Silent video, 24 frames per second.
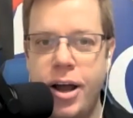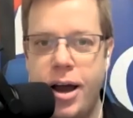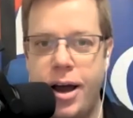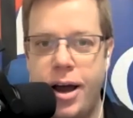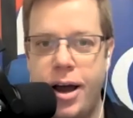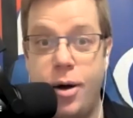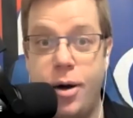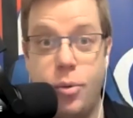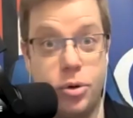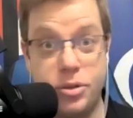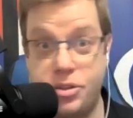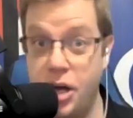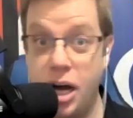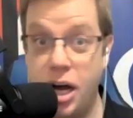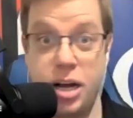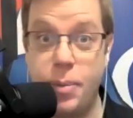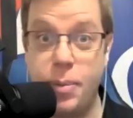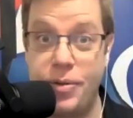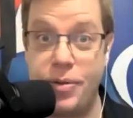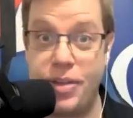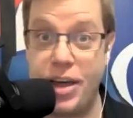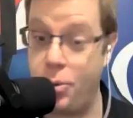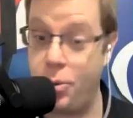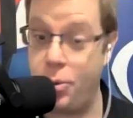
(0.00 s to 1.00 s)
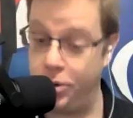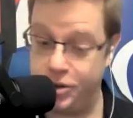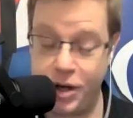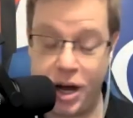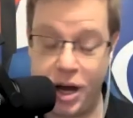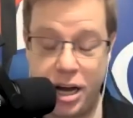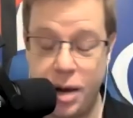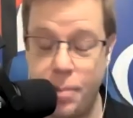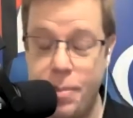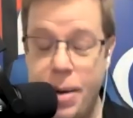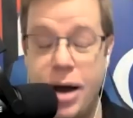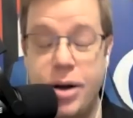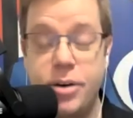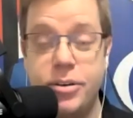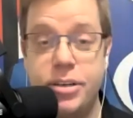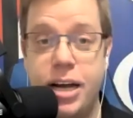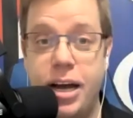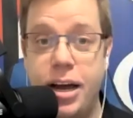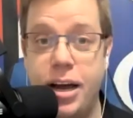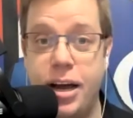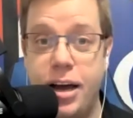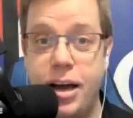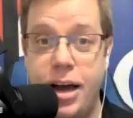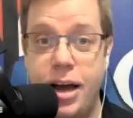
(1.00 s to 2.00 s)
We'll talk about that. We'll talk about
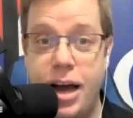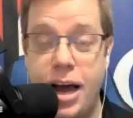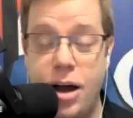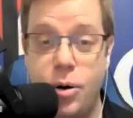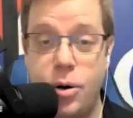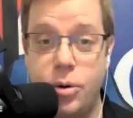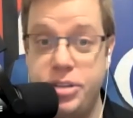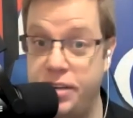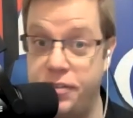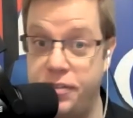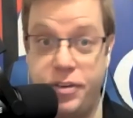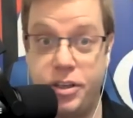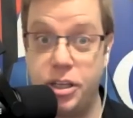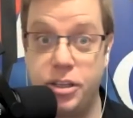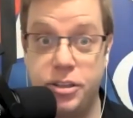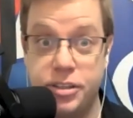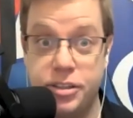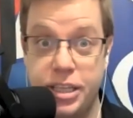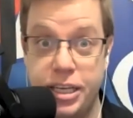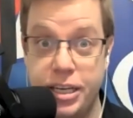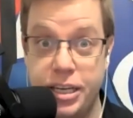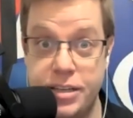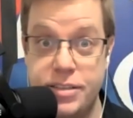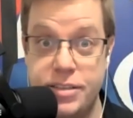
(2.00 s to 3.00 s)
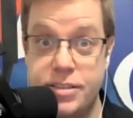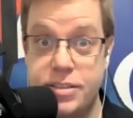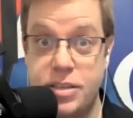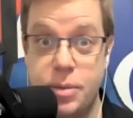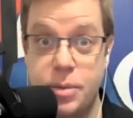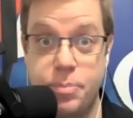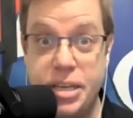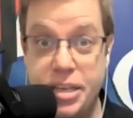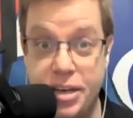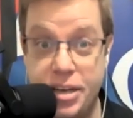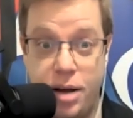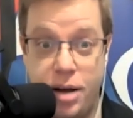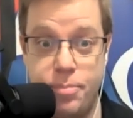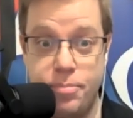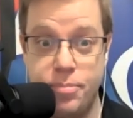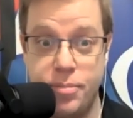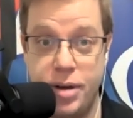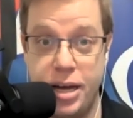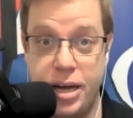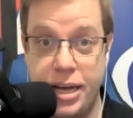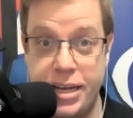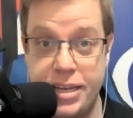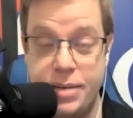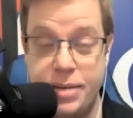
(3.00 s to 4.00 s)
how difficult it is to become
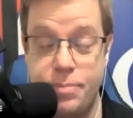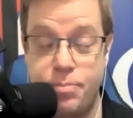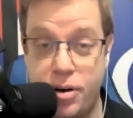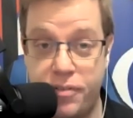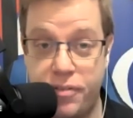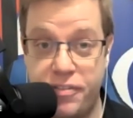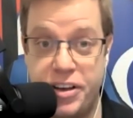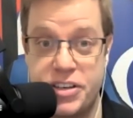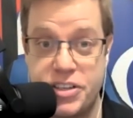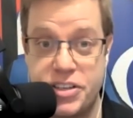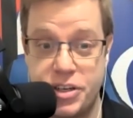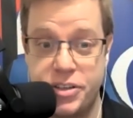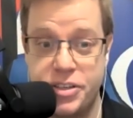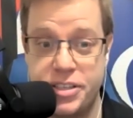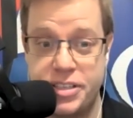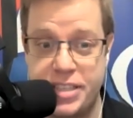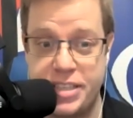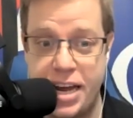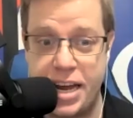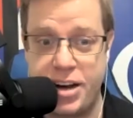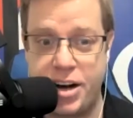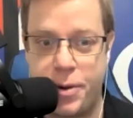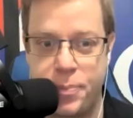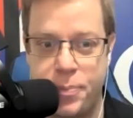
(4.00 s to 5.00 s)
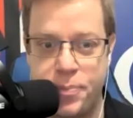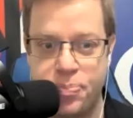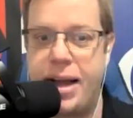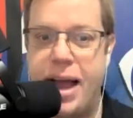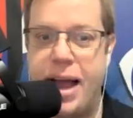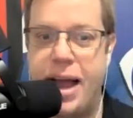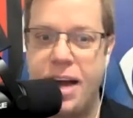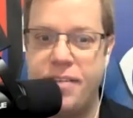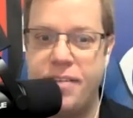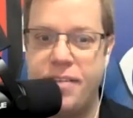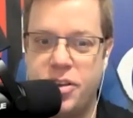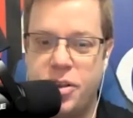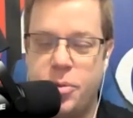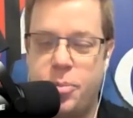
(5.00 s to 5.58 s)
a professional center after the